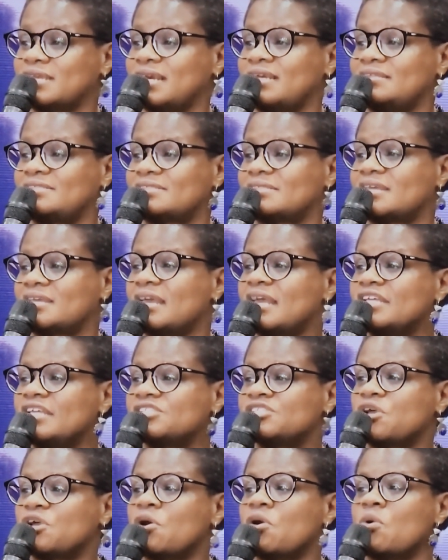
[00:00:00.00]
States.
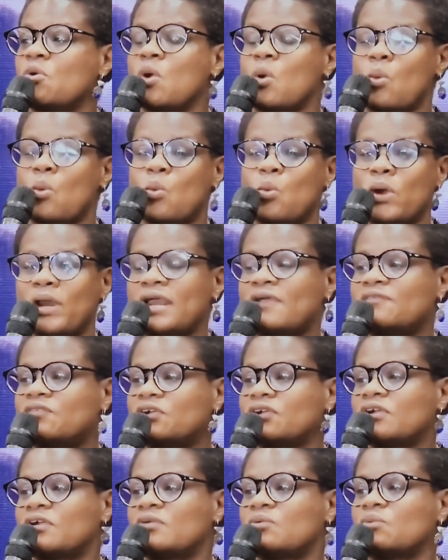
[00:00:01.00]
So
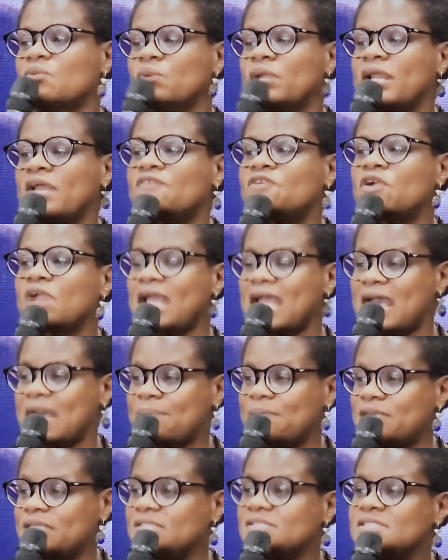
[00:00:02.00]
whatever whatever
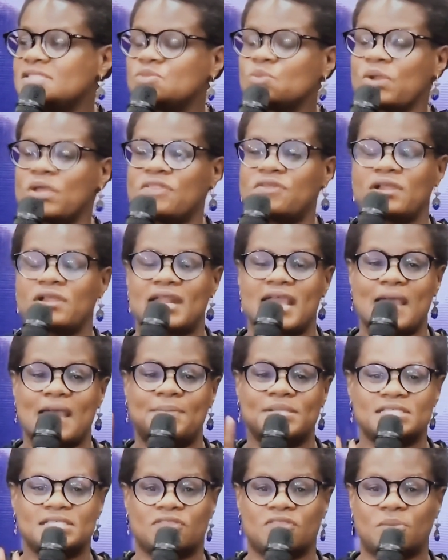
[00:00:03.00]
happens, whether it
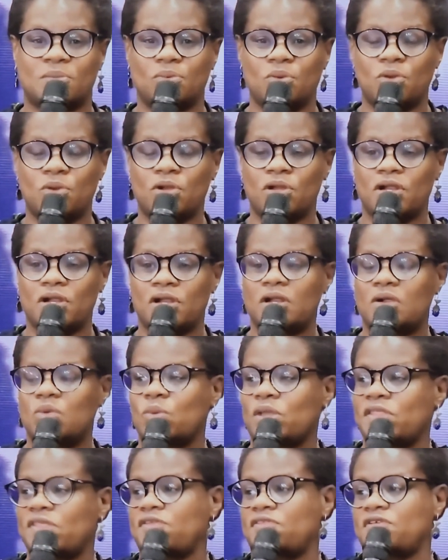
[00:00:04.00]
happens at the
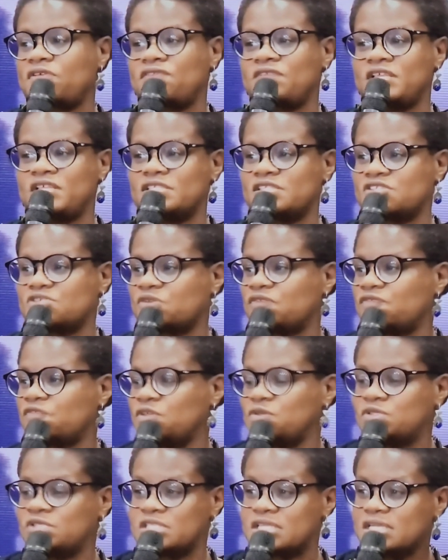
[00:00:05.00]
border, whether their visa is
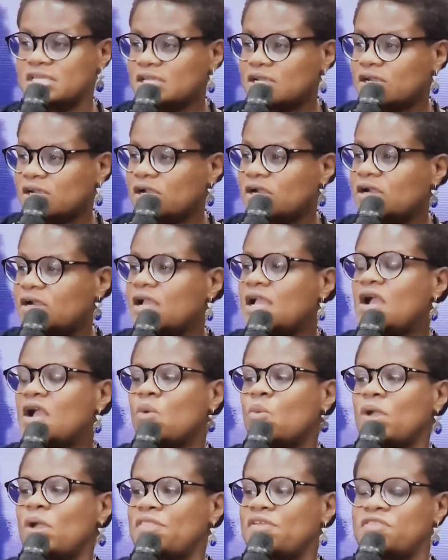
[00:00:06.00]
refused here,
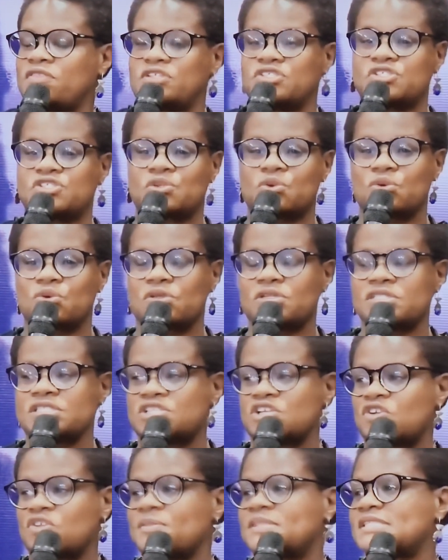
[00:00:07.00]
whether the school
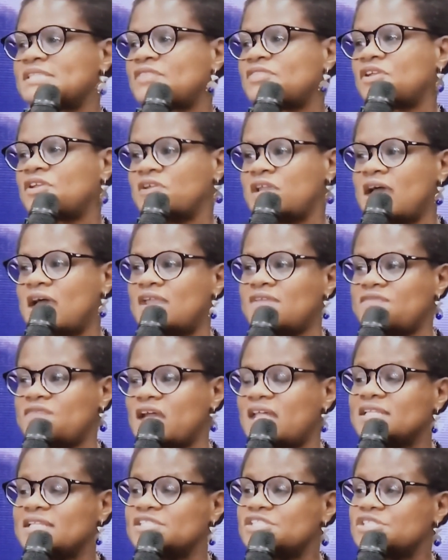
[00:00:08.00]
determines that they're not a
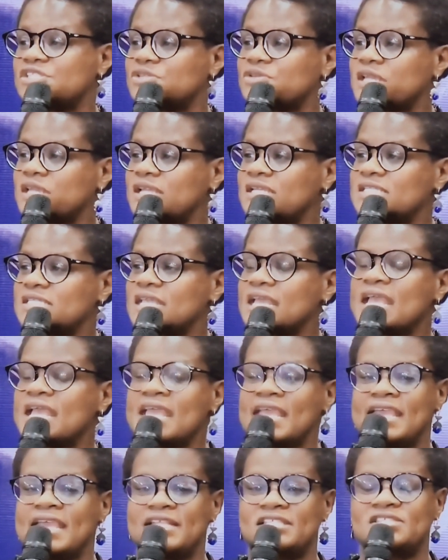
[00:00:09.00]
valid student,
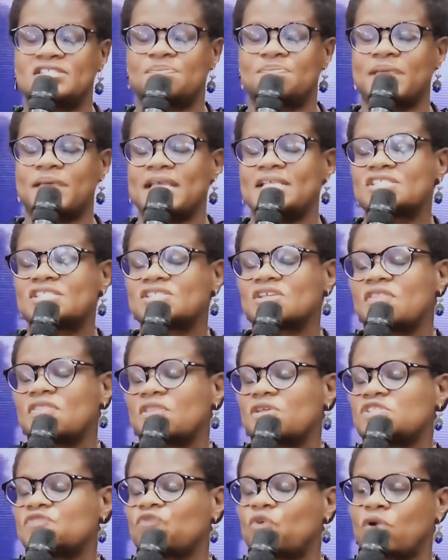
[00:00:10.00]
it's based on
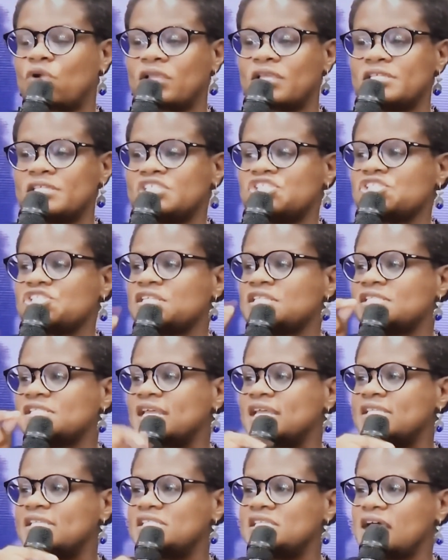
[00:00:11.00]
those four
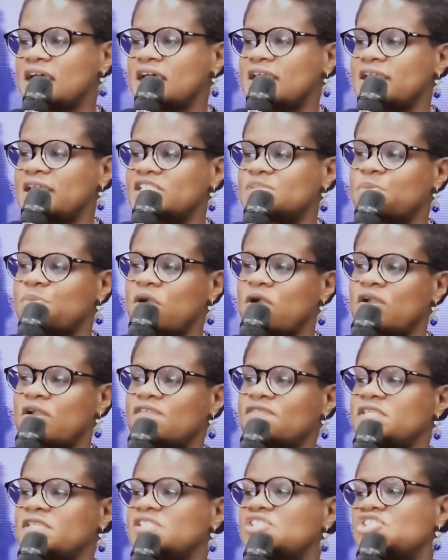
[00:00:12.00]
conditions and done as part
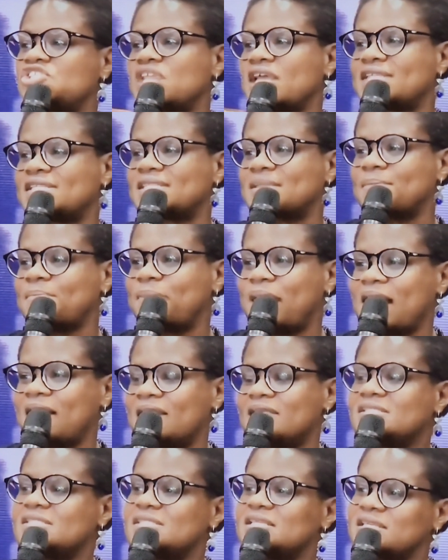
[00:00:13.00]
of this checks and
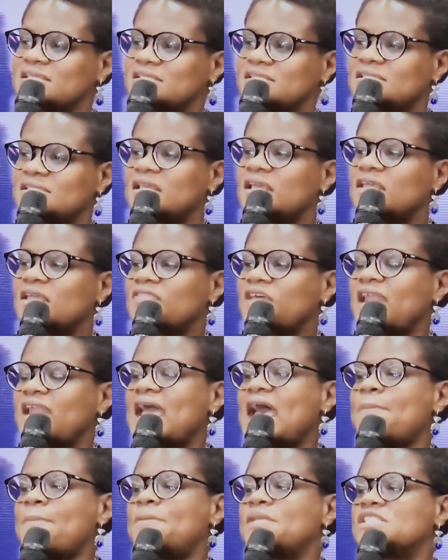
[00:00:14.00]
balances
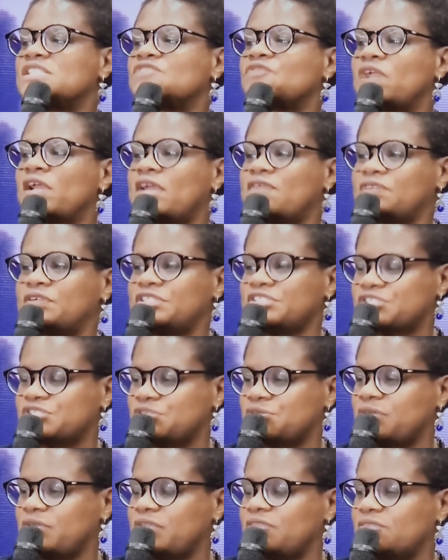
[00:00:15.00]
that happens for every
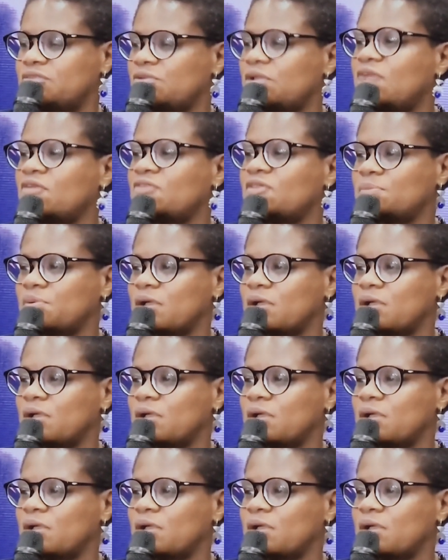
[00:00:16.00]
student throughout the